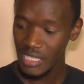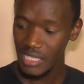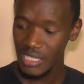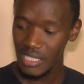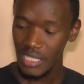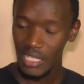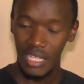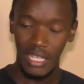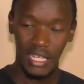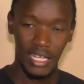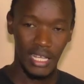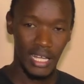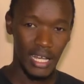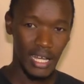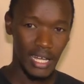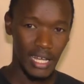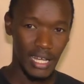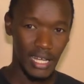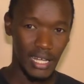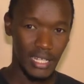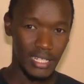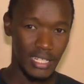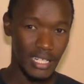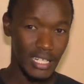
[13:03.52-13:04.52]
these
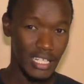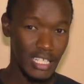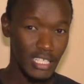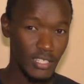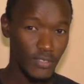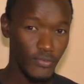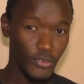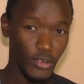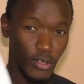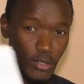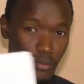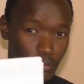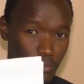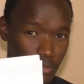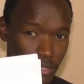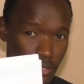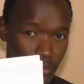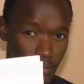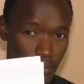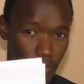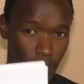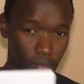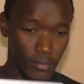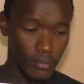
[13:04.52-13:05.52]
release
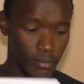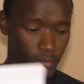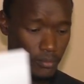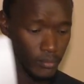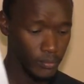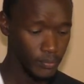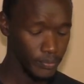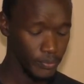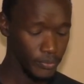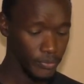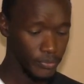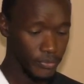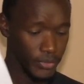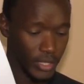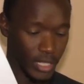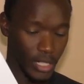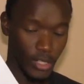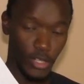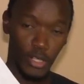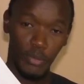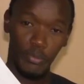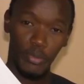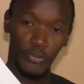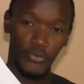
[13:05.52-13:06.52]
forms,
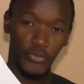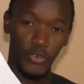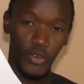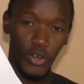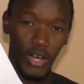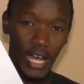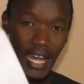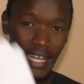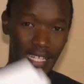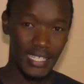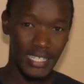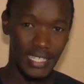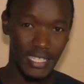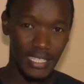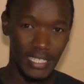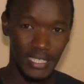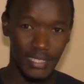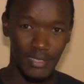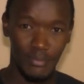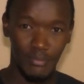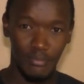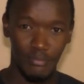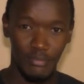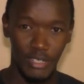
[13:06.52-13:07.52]
or before
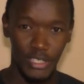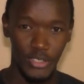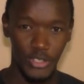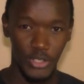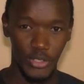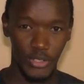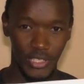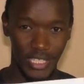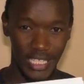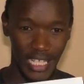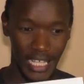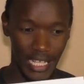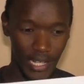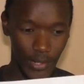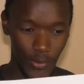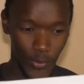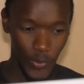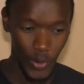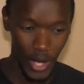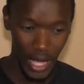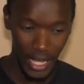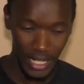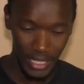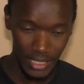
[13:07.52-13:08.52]
acting, make sure you sign
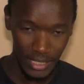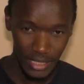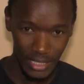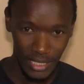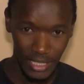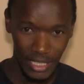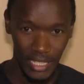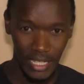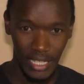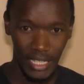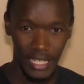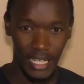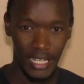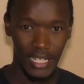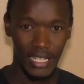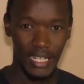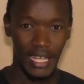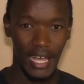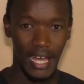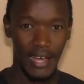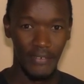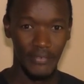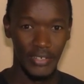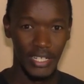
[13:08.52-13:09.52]
one
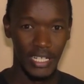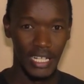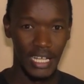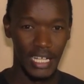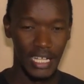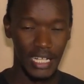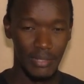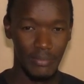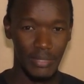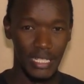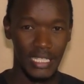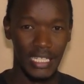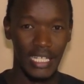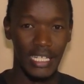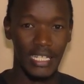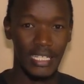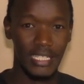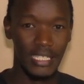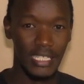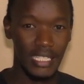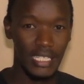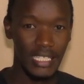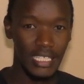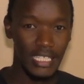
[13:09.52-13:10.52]
and have an agreement
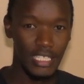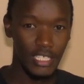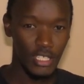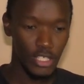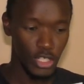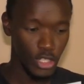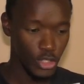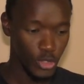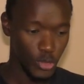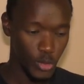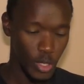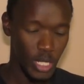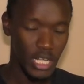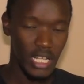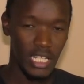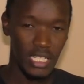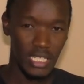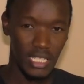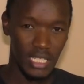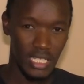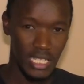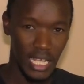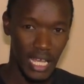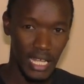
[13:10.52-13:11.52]
and read it to
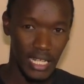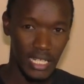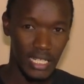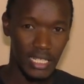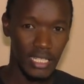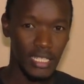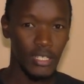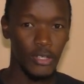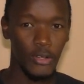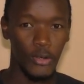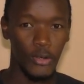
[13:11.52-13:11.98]
understand